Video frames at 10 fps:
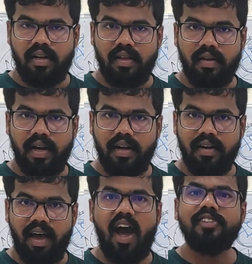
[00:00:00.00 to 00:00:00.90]
Right?
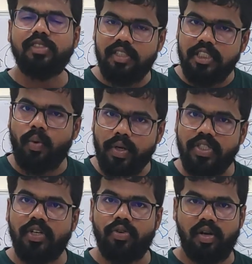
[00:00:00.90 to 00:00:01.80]
Ask this
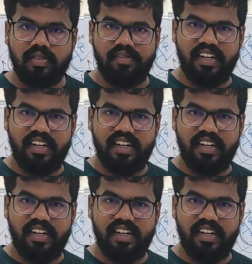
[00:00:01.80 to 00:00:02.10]
question to yourself.